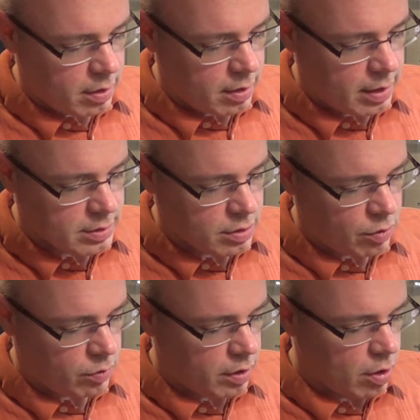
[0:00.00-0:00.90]
he's,
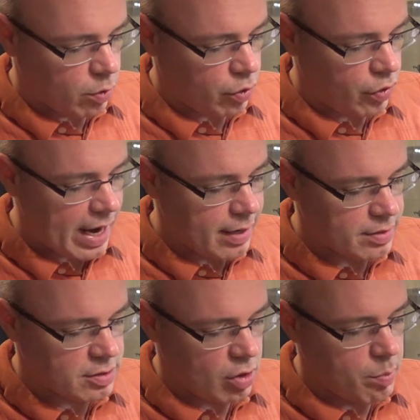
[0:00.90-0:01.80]

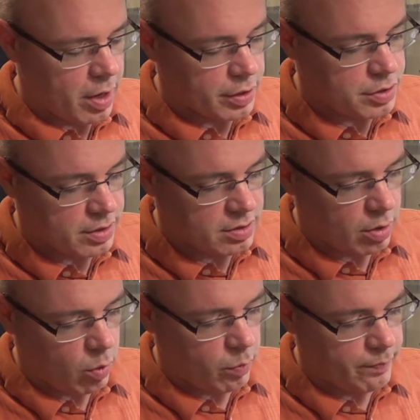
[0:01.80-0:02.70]
created so much, and
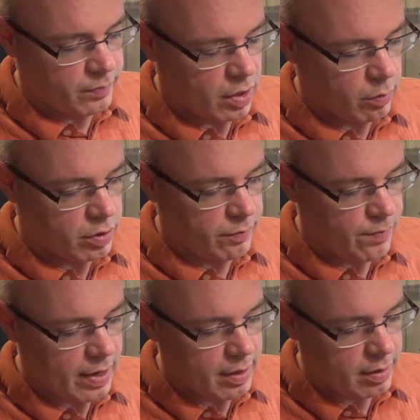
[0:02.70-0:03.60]
so,
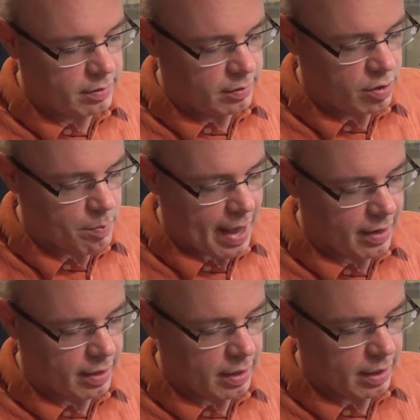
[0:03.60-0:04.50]
defended
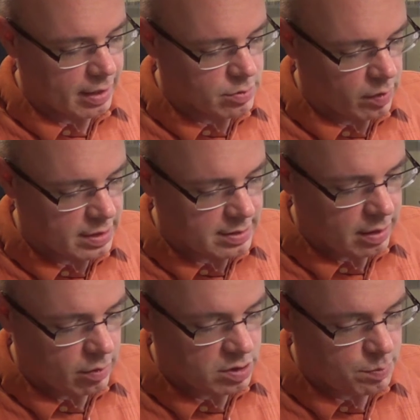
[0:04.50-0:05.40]
humanity against all these
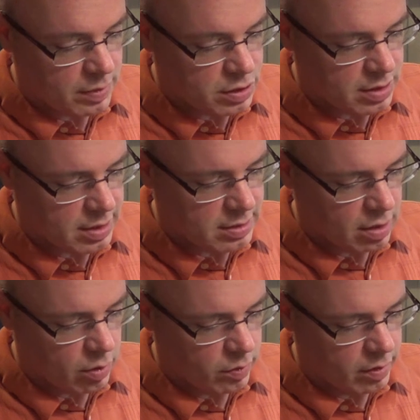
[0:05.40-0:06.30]
xenospecies,
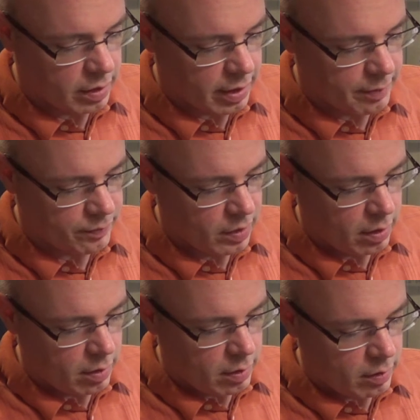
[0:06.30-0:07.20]

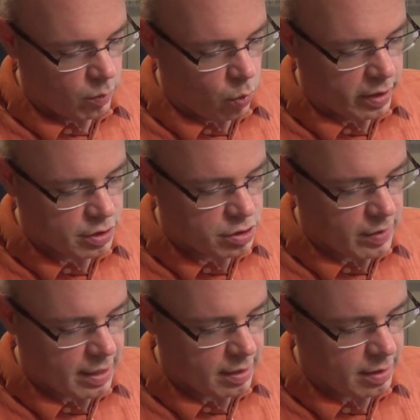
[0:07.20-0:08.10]

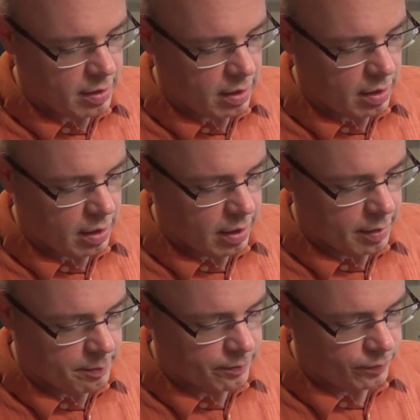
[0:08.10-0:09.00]
orchestrated
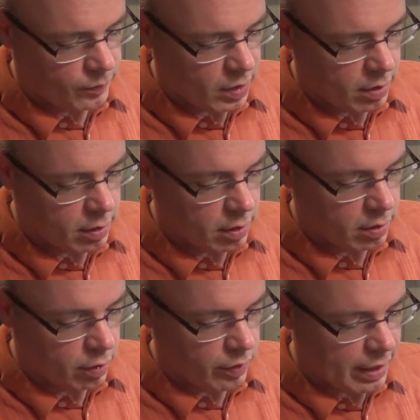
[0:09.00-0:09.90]

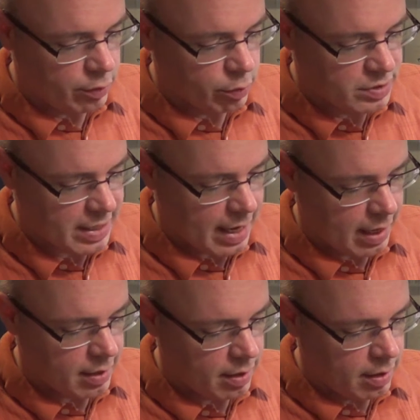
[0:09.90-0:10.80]
the Great Crusade,